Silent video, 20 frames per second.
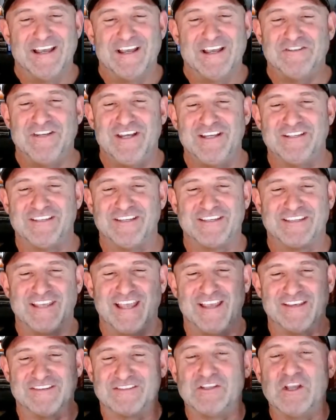Jesus
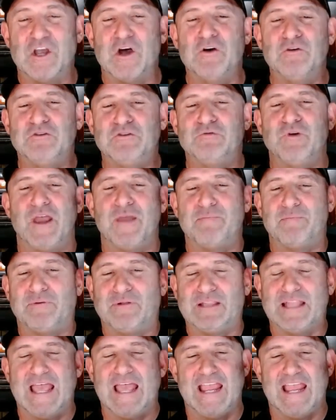says, Go to a
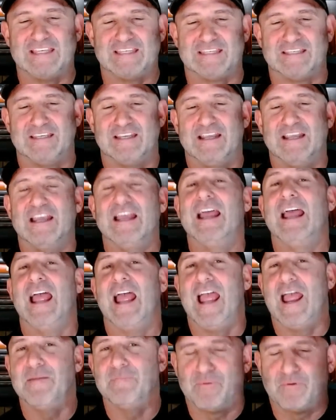place
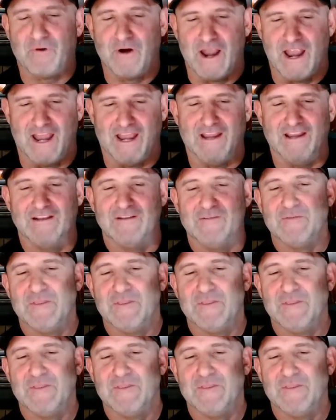and pray.